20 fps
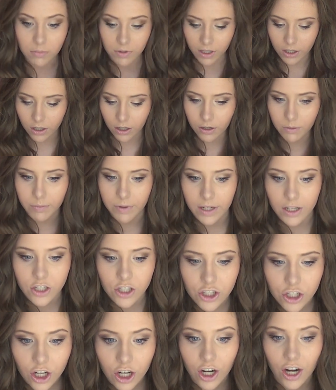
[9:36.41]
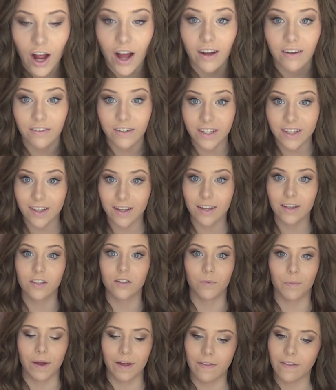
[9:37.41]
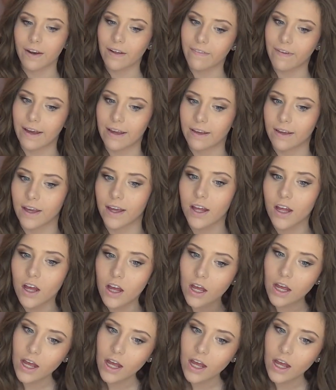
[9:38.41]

mirror to make sure everything is the way that I like it